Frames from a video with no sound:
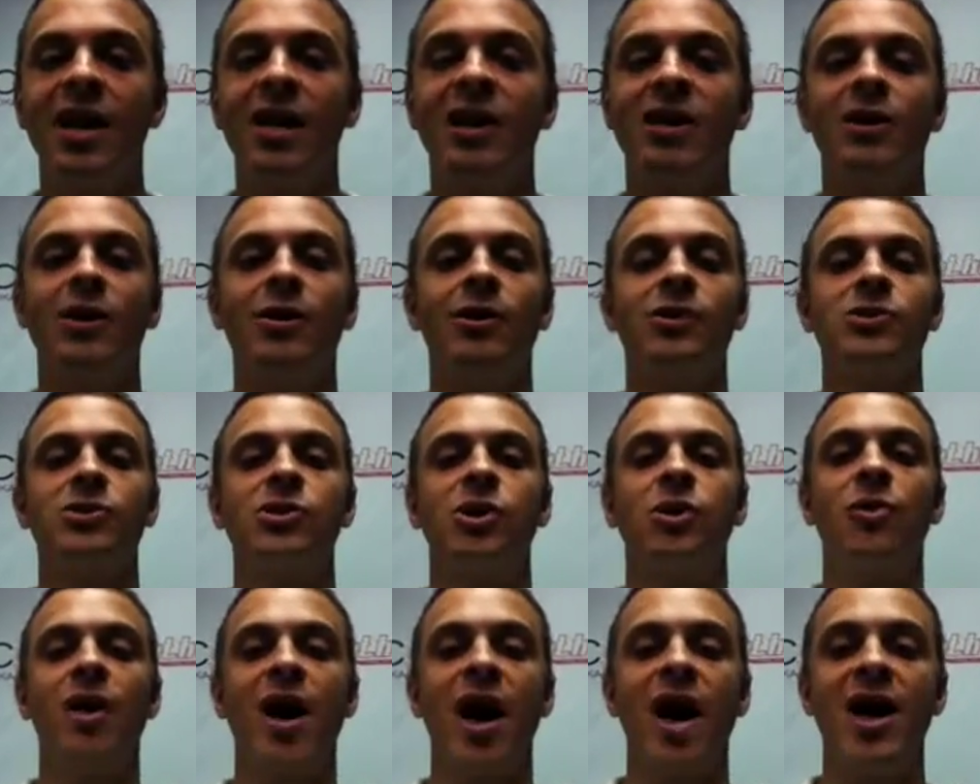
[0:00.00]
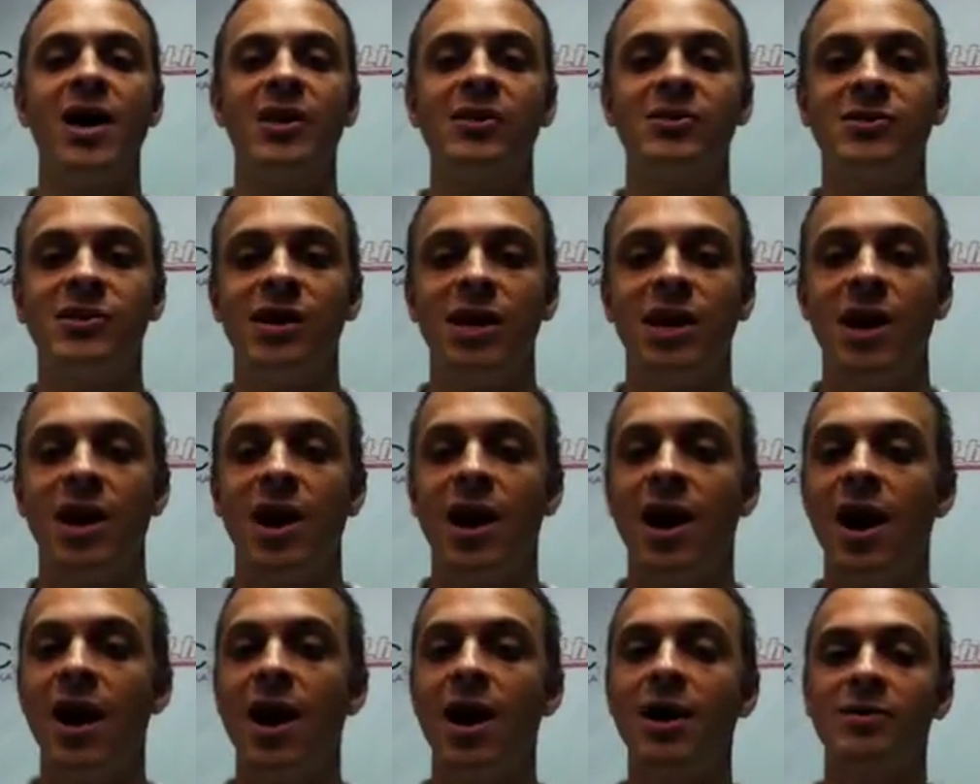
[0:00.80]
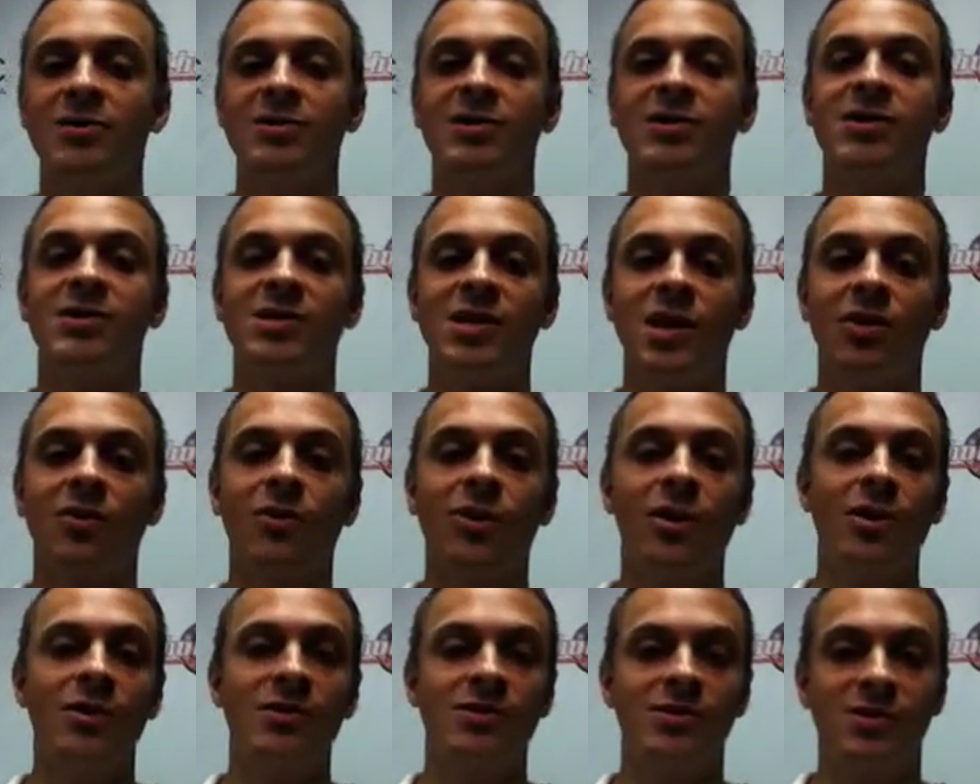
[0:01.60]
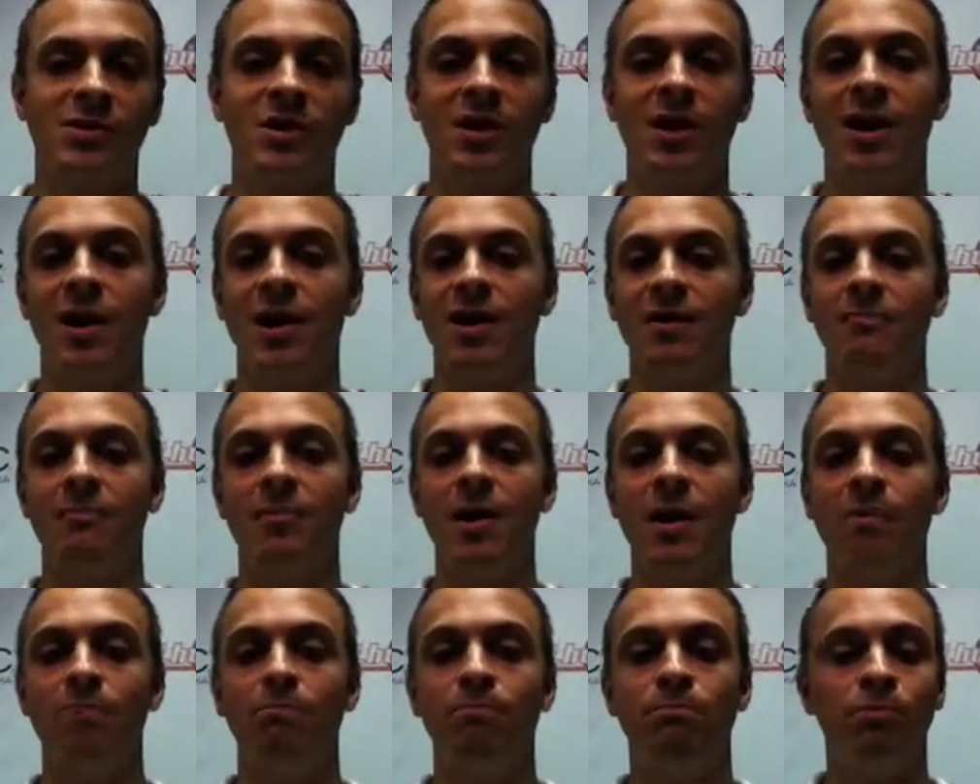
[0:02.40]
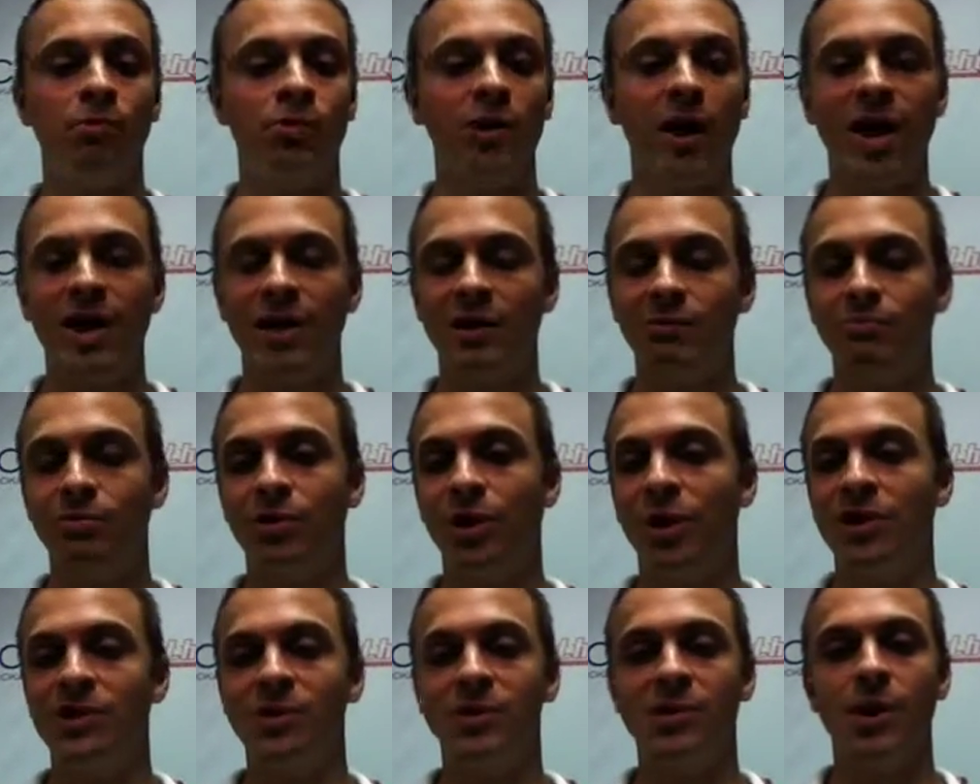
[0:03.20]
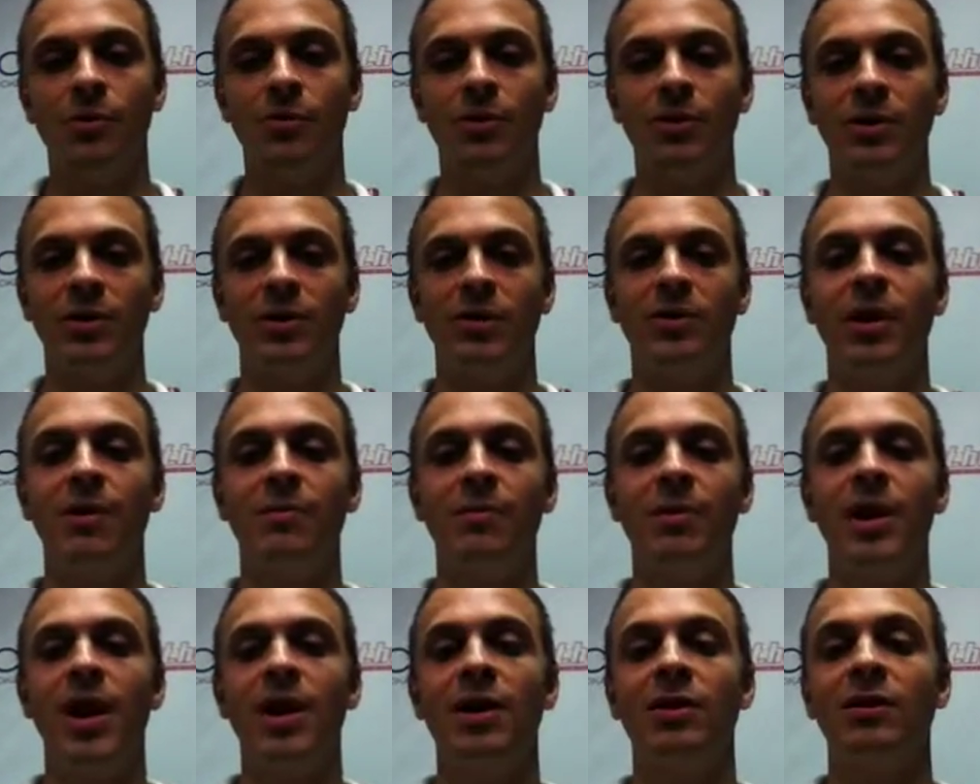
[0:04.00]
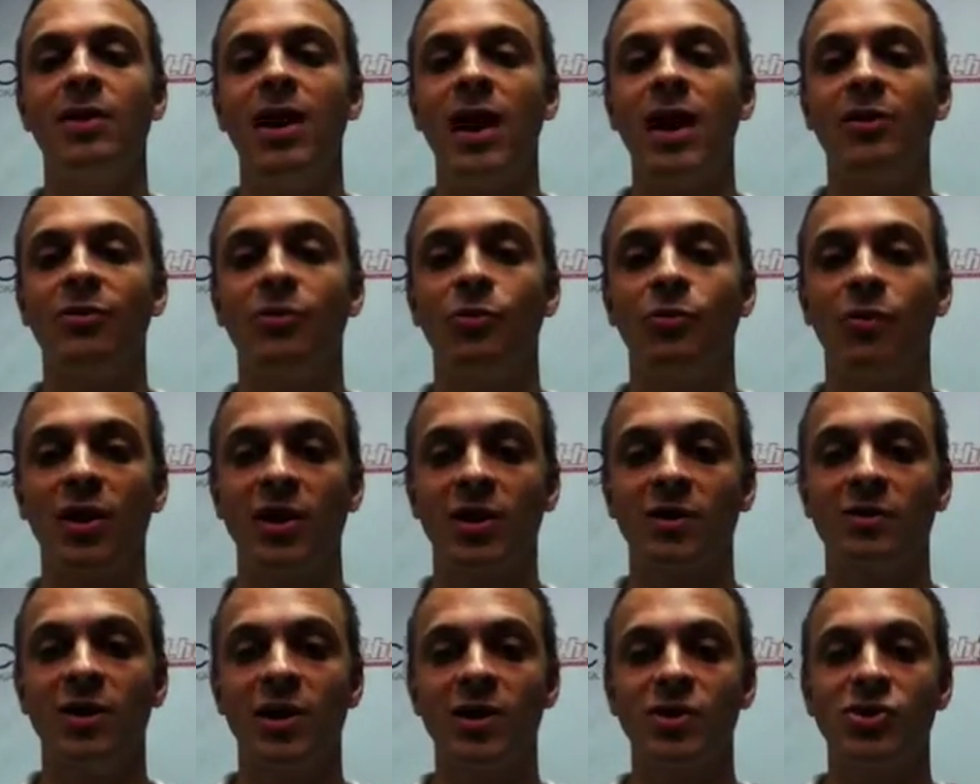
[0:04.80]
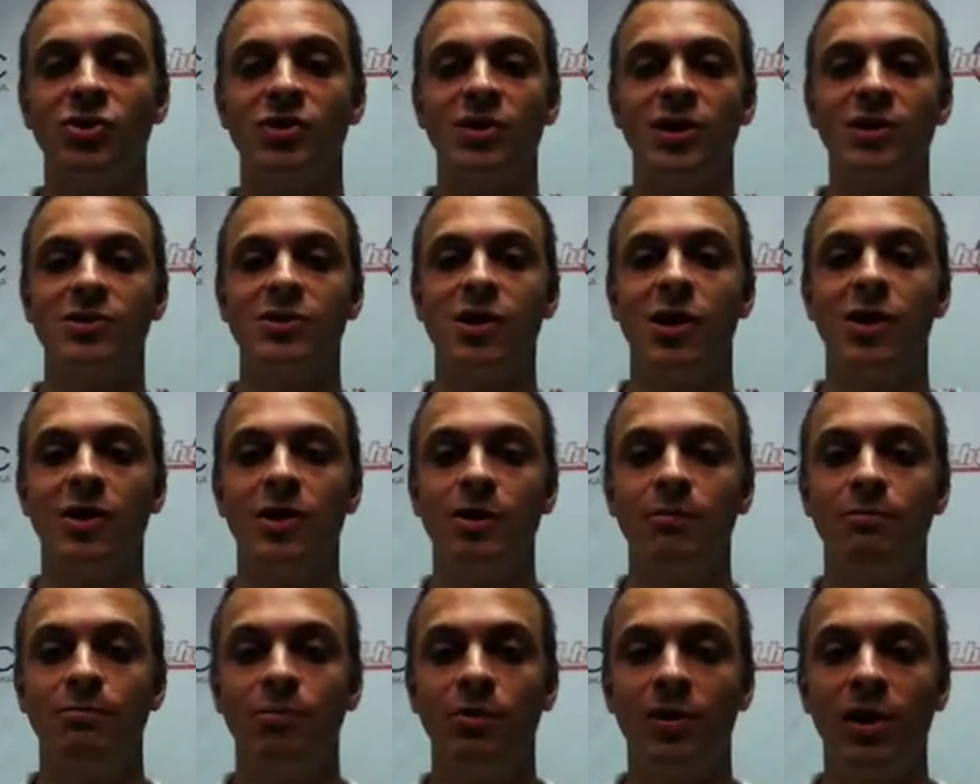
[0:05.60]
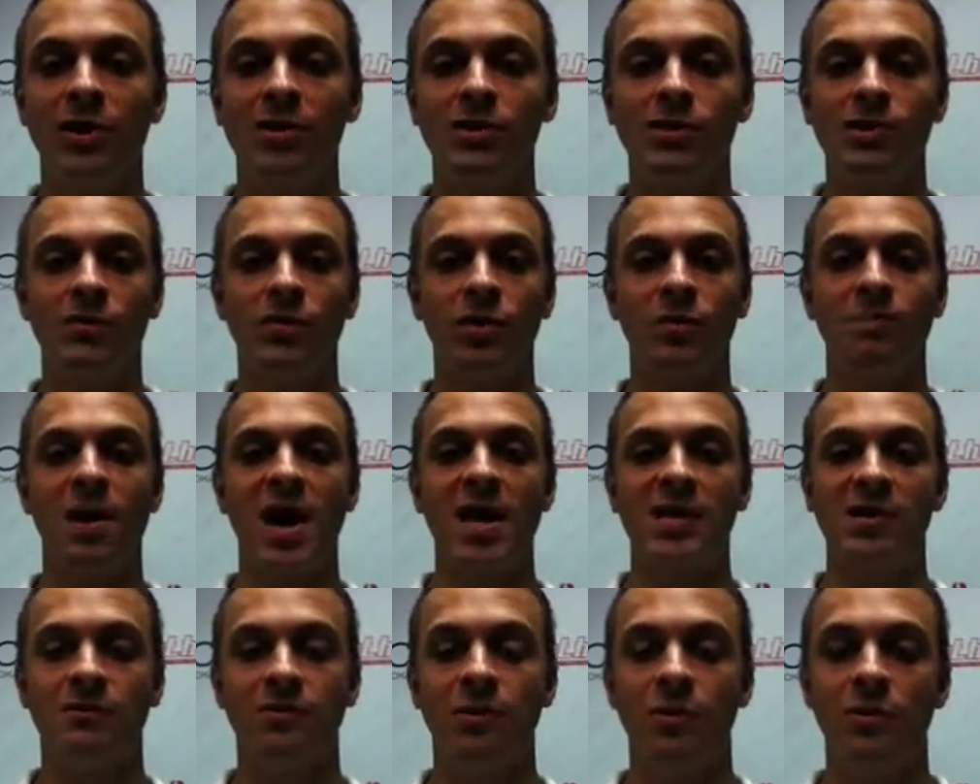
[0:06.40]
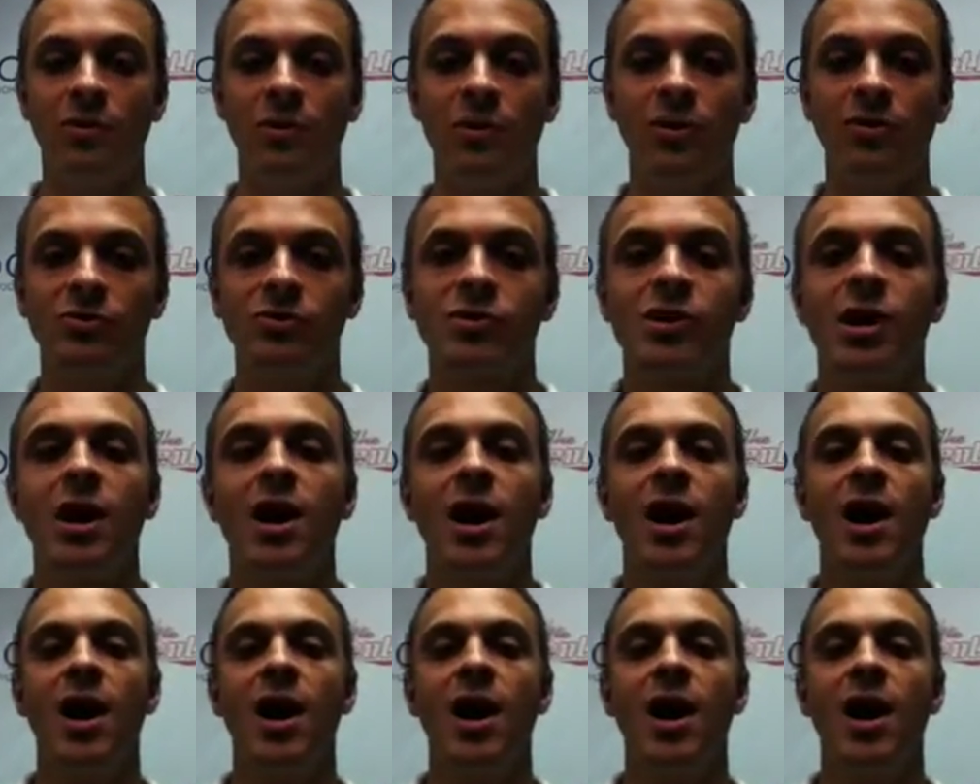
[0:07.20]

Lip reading: He also has a serious plan in place that would eliminate a lot of the regulation that's gone in place over the past few years,